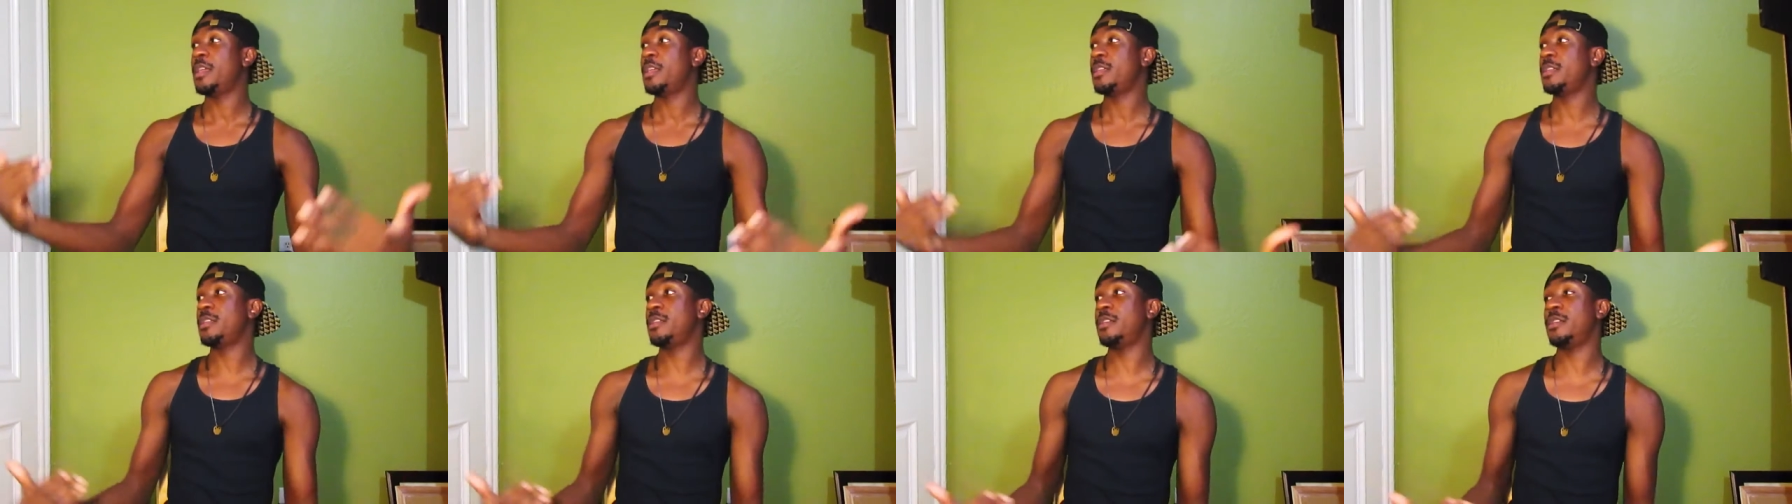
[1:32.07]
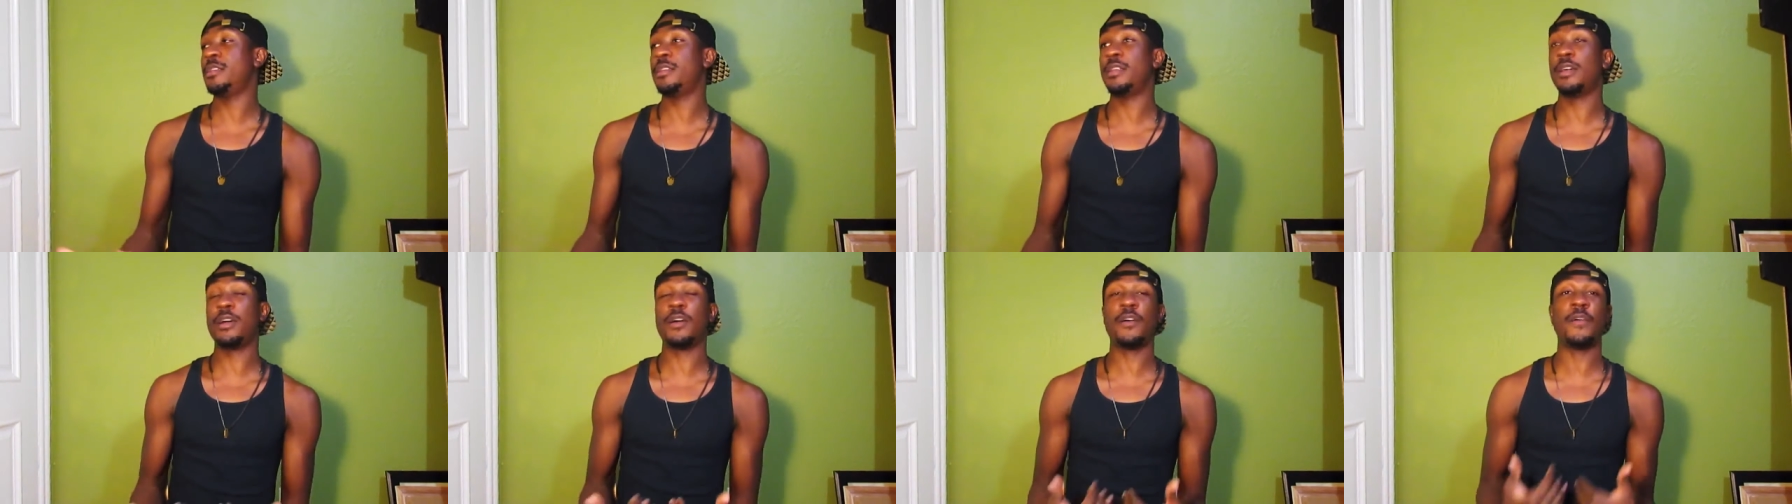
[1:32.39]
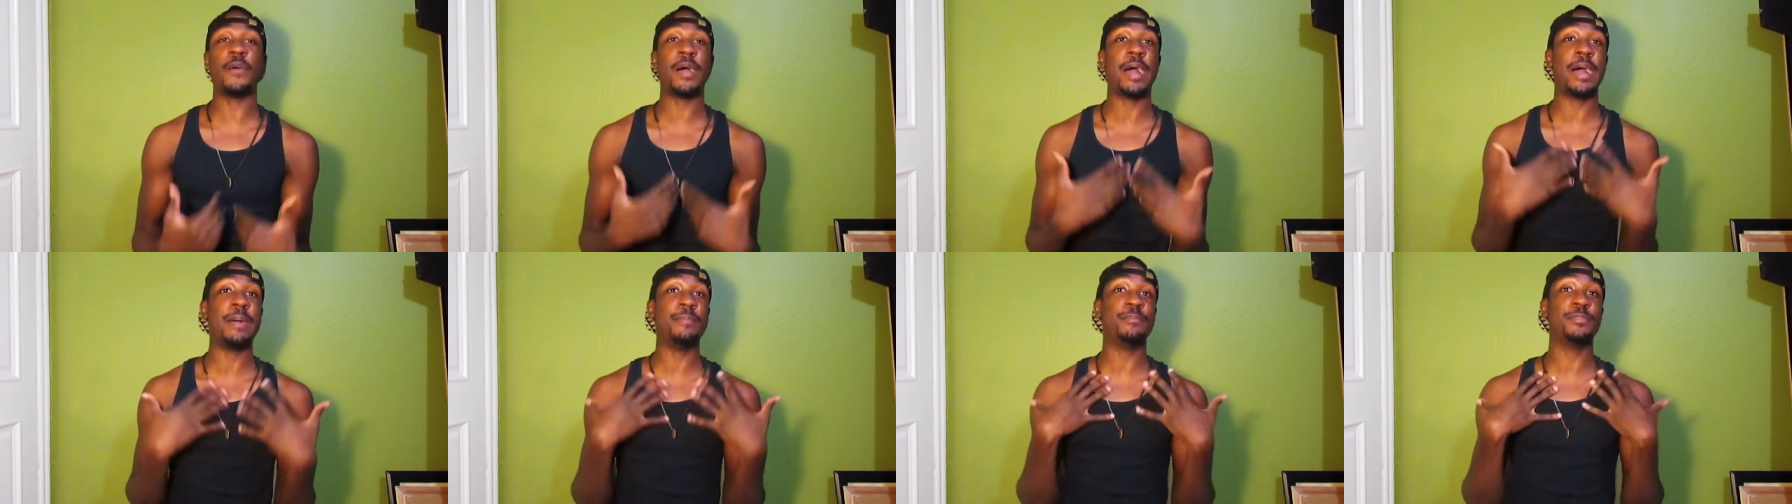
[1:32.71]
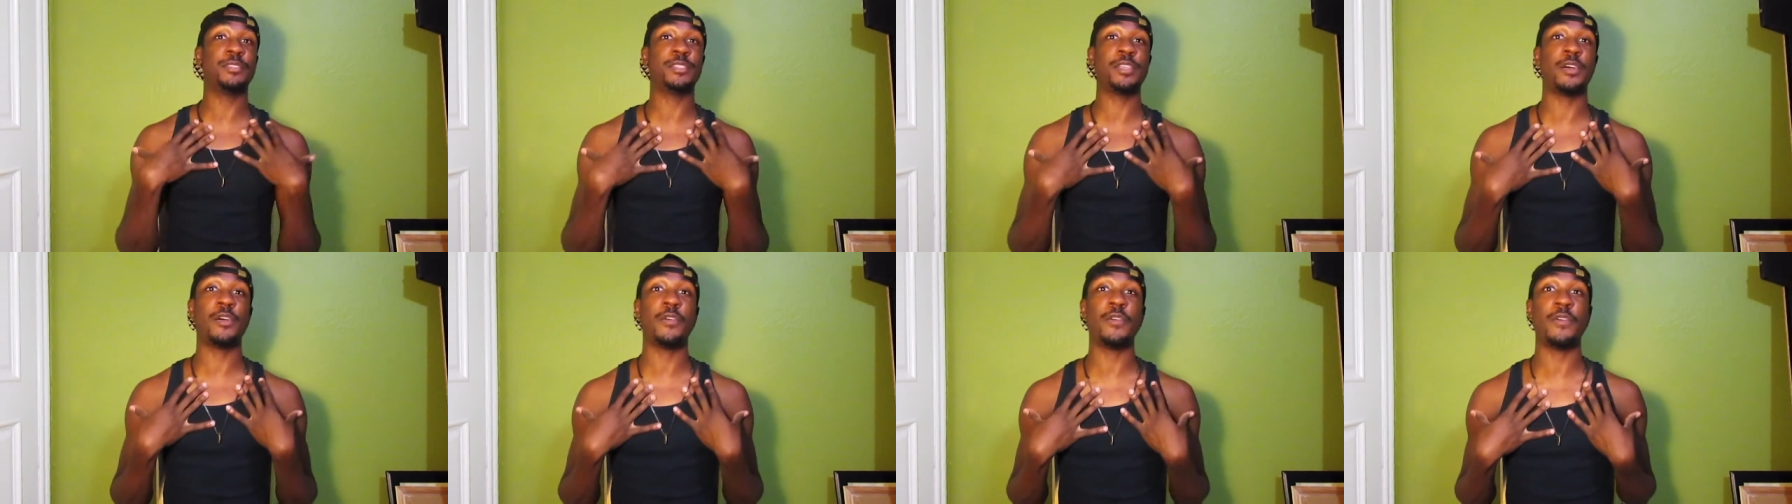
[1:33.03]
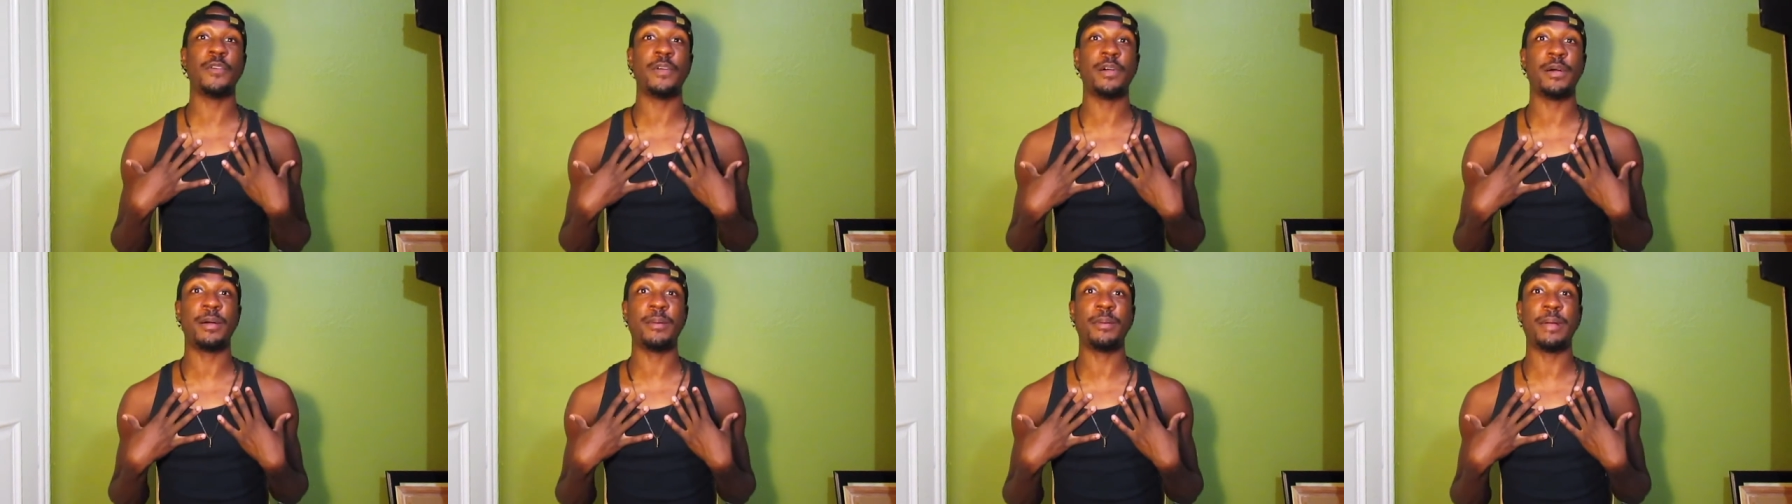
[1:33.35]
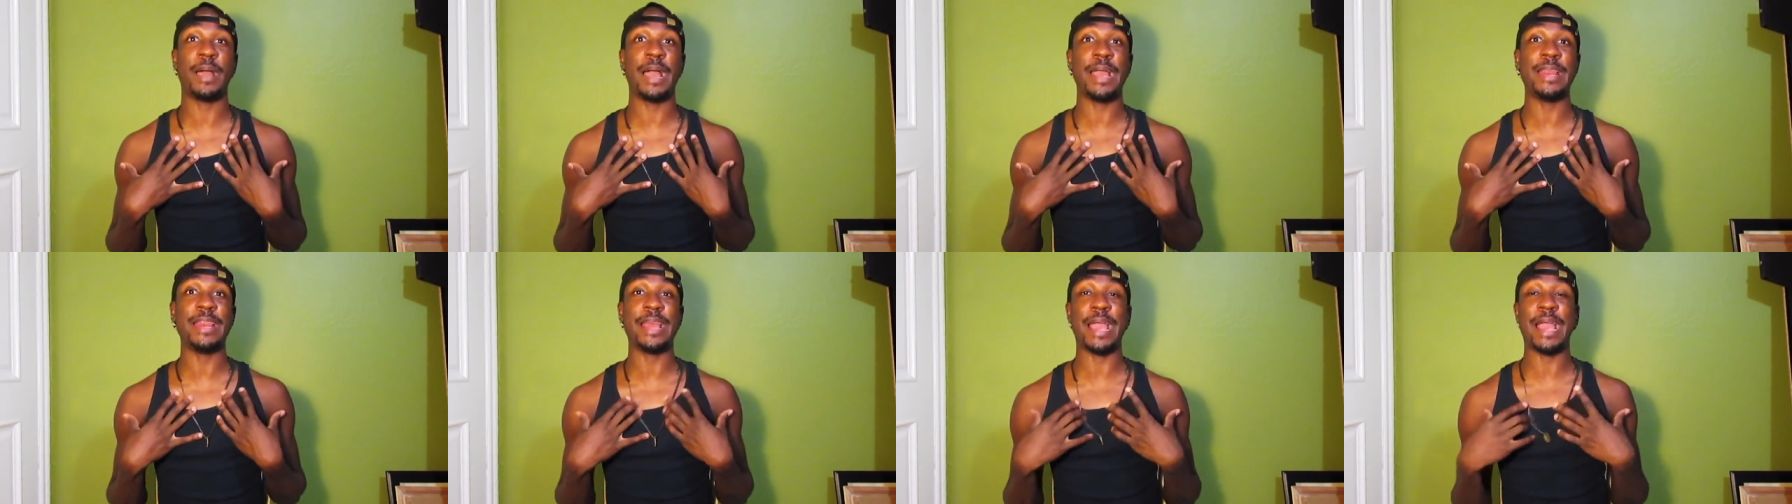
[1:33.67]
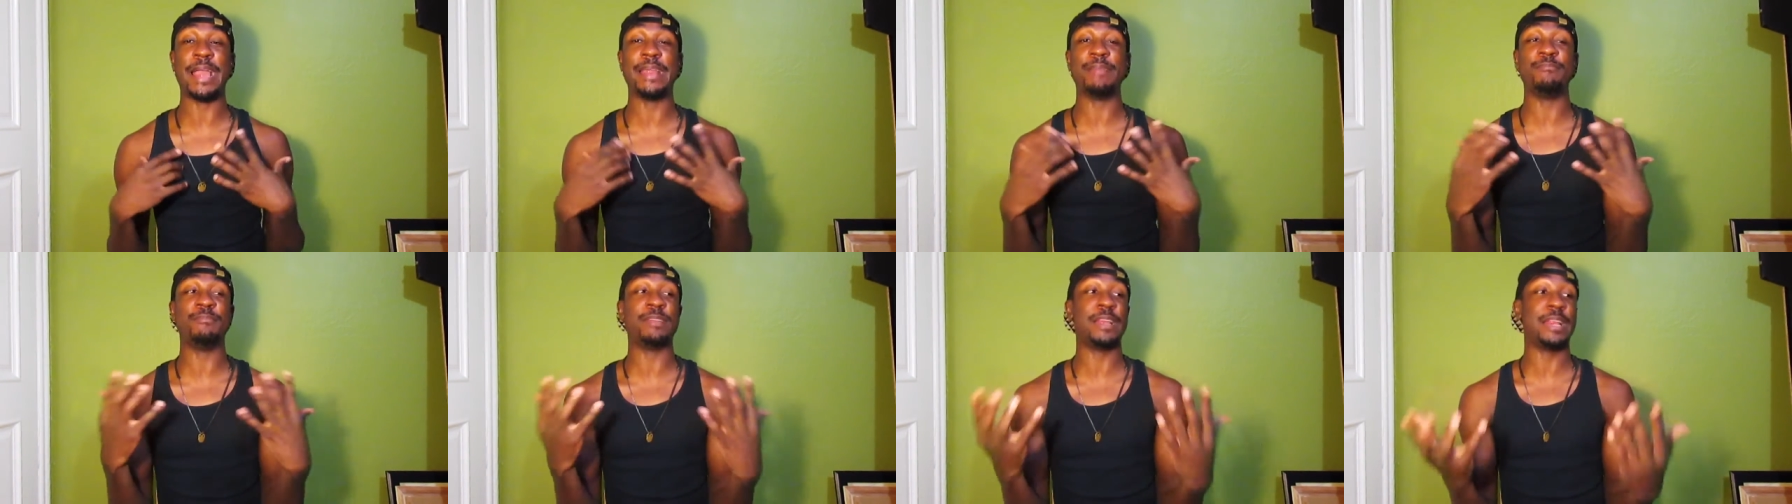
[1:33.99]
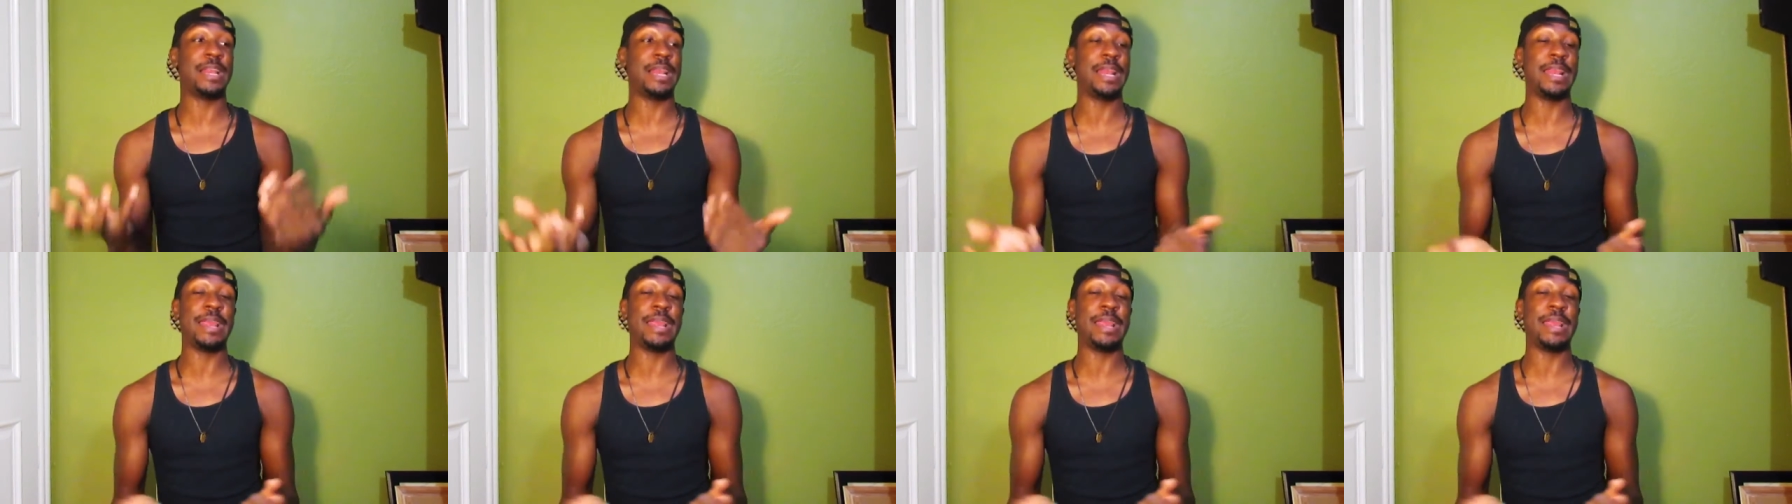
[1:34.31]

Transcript: You know, I'm so I'm